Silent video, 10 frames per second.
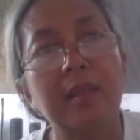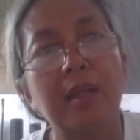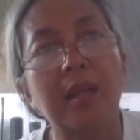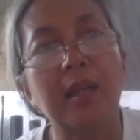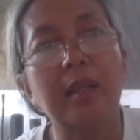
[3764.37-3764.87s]

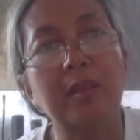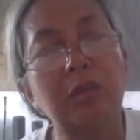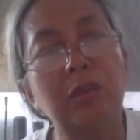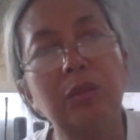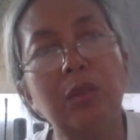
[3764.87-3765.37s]
As
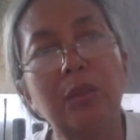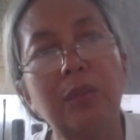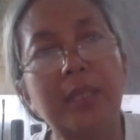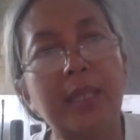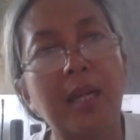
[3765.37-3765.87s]
you know
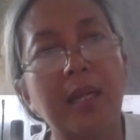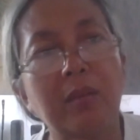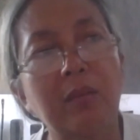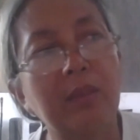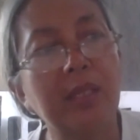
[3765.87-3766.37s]
that I
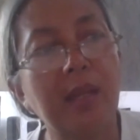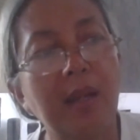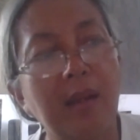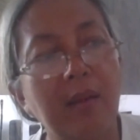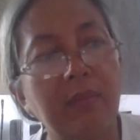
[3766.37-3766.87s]
already
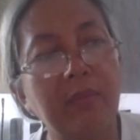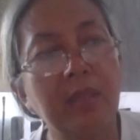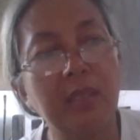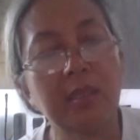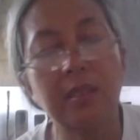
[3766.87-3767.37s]
have
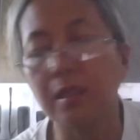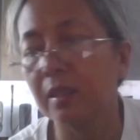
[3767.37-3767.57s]
this